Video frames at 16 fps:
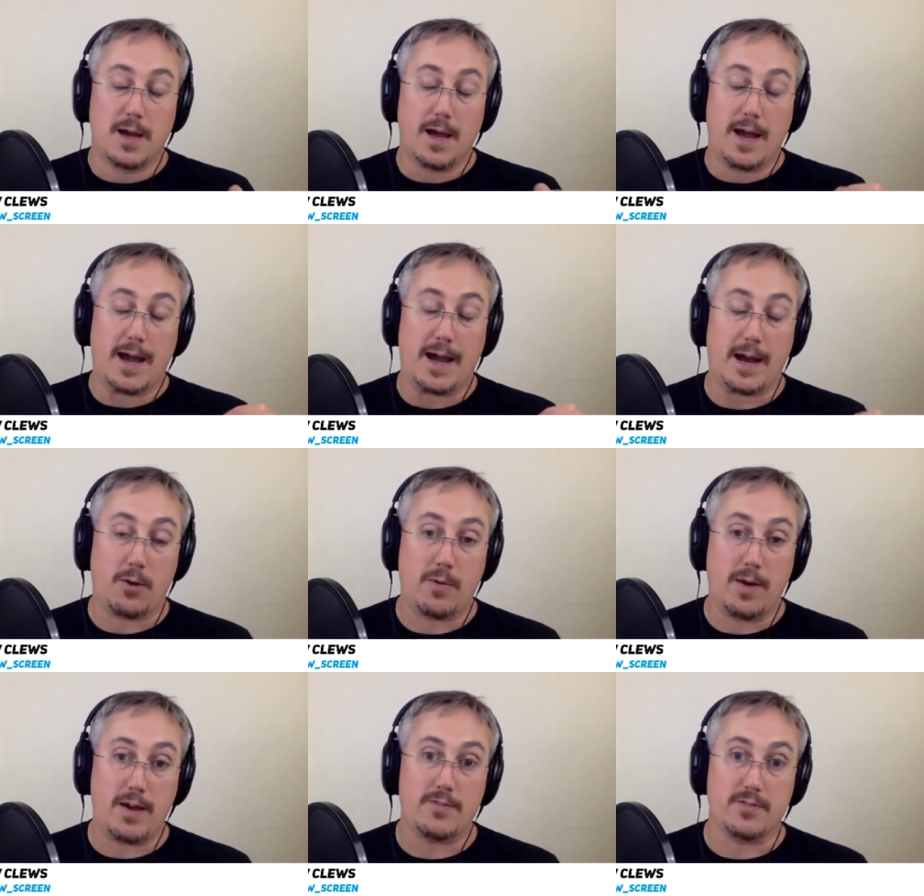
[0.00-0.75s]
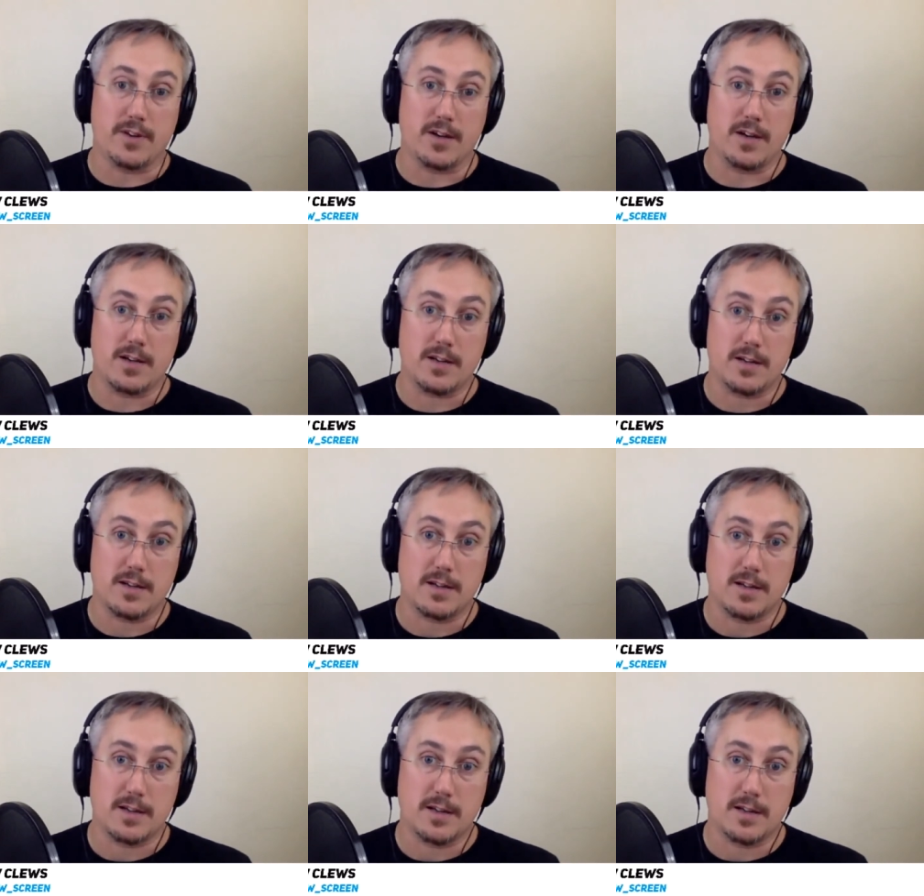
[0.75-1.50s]
However,
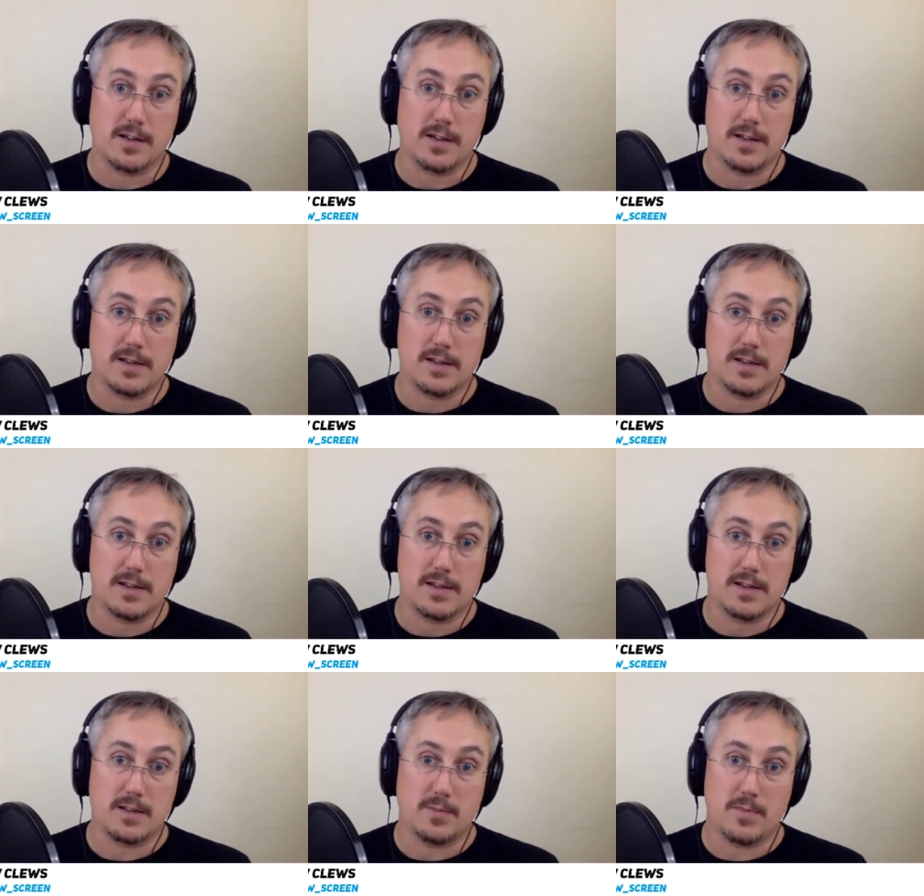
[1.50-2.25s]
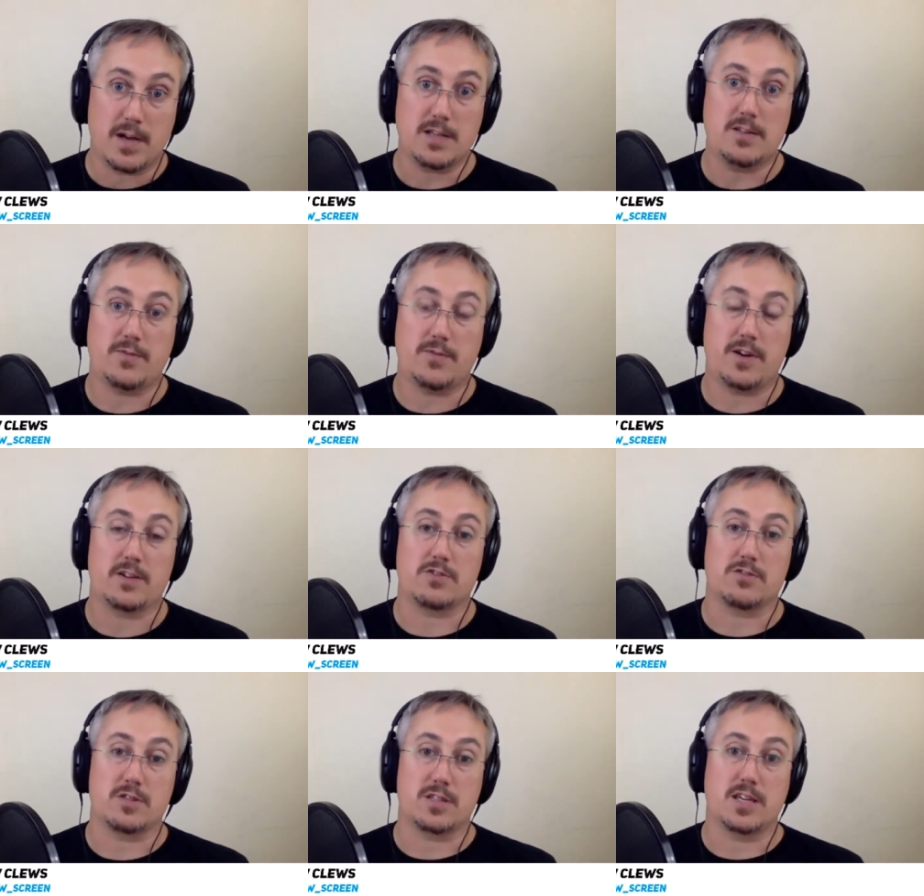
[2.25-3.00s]
the
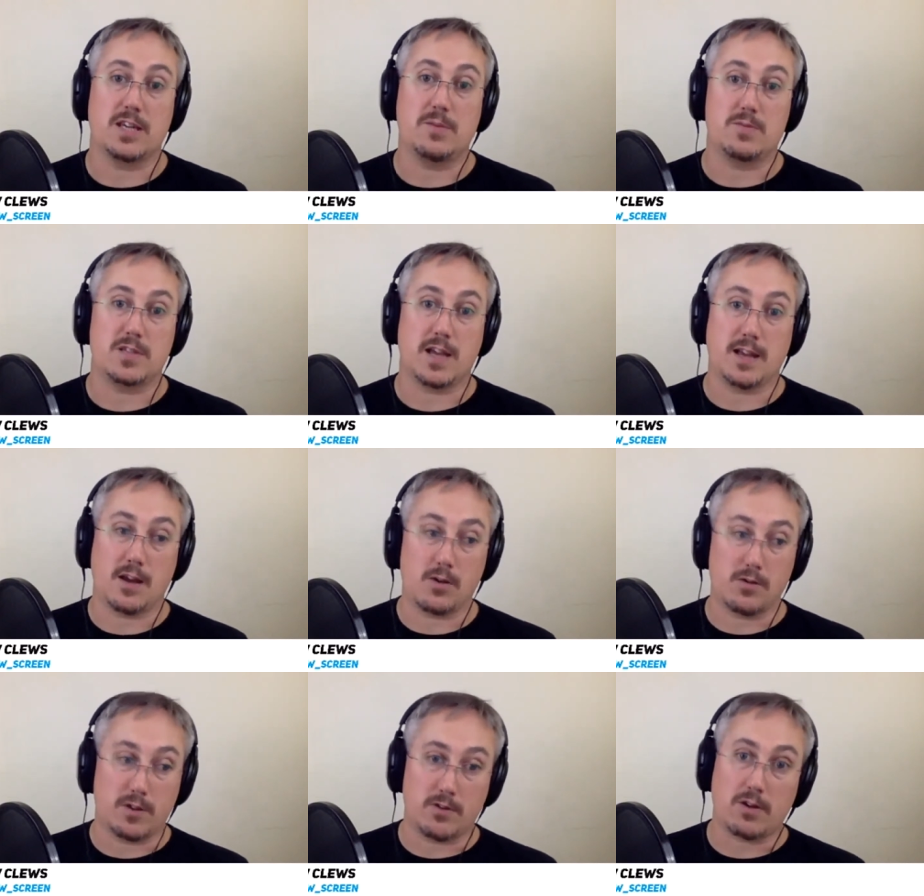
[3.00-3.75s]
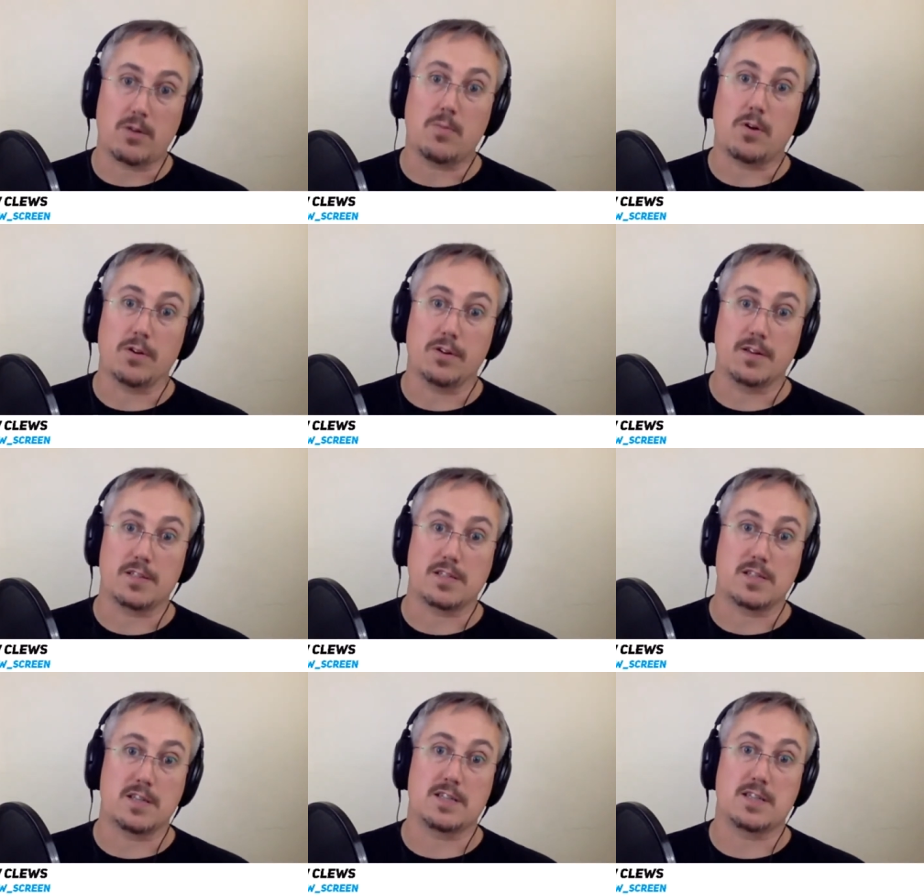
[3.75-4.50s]
manufacturers keep saying, oh, now come on,
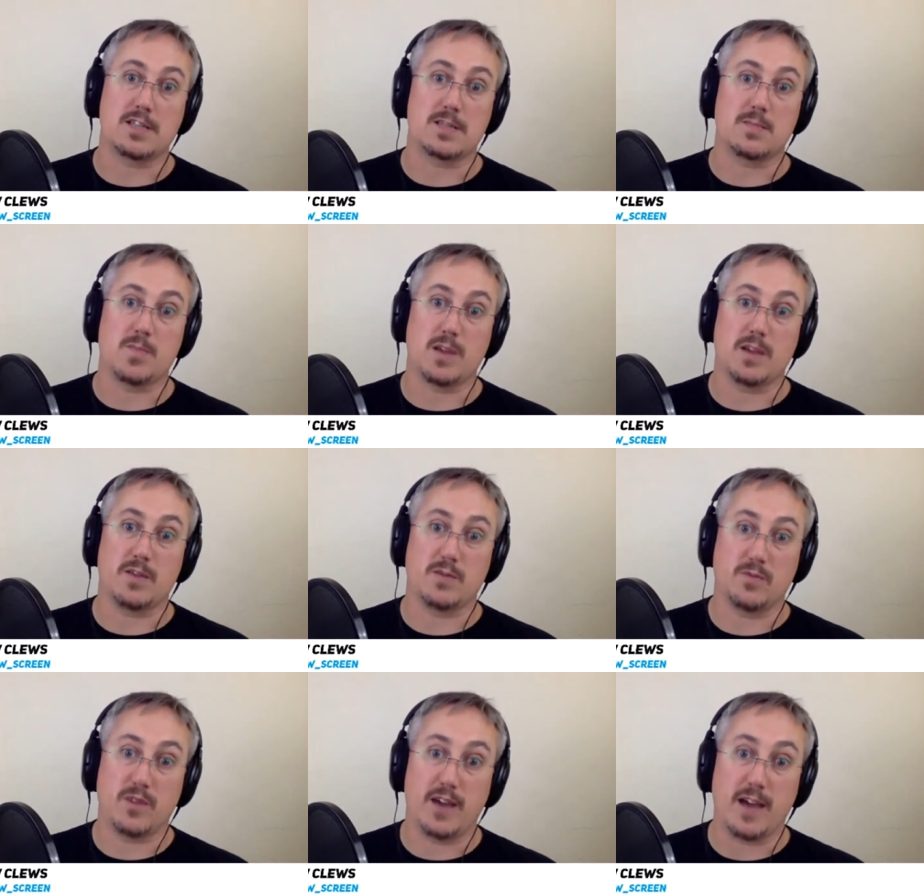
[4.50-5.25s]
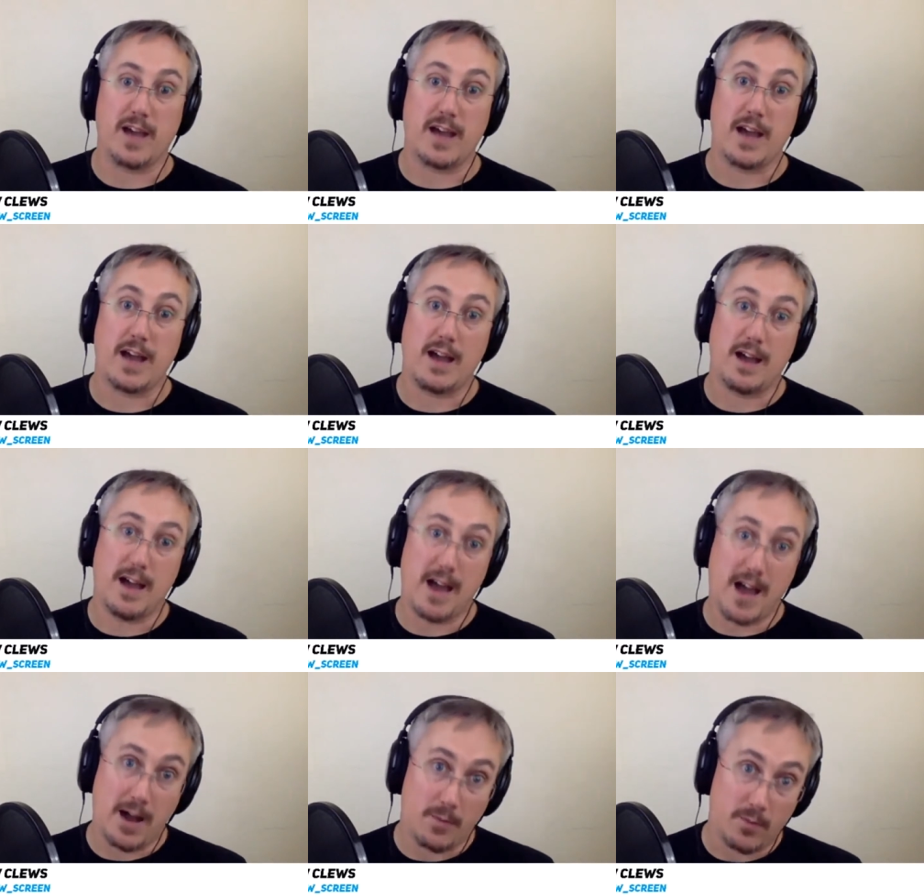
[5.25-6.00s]
this isn't being fair.
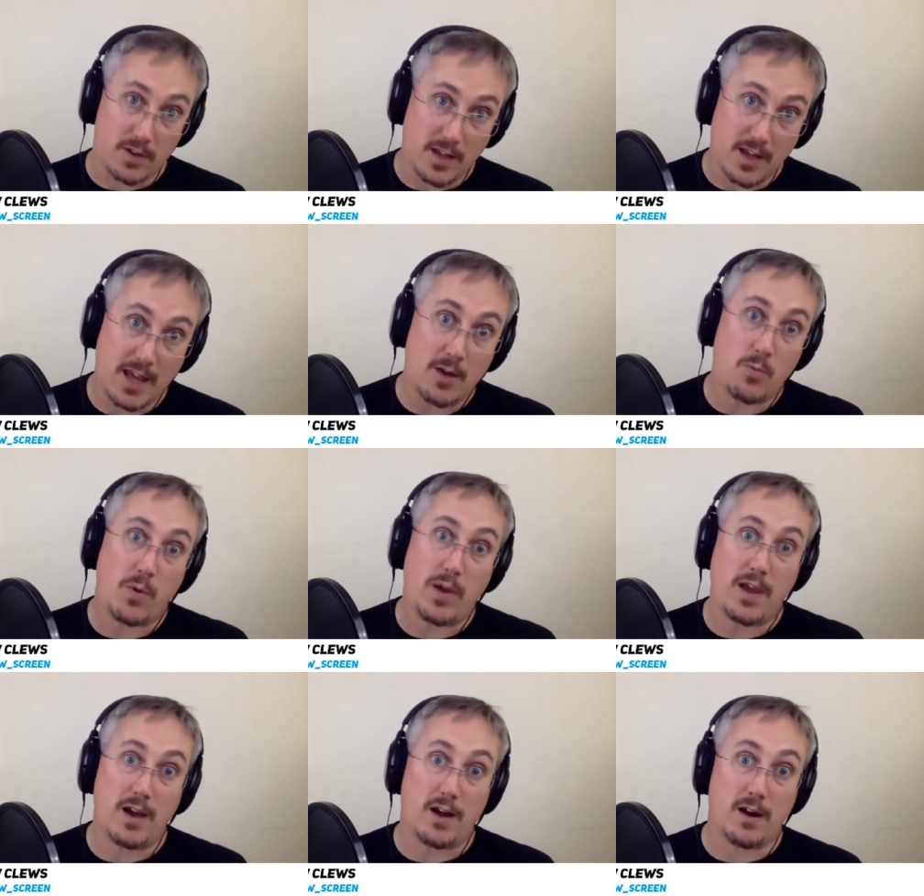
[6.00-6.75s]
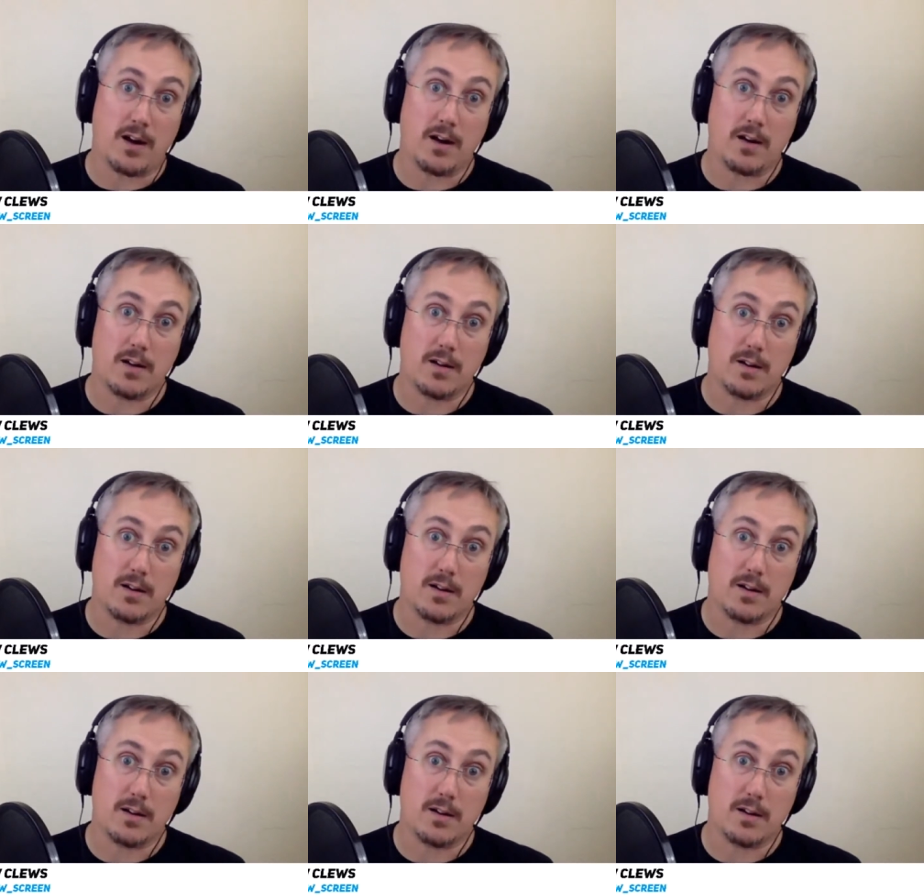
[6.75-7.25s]
And here we are,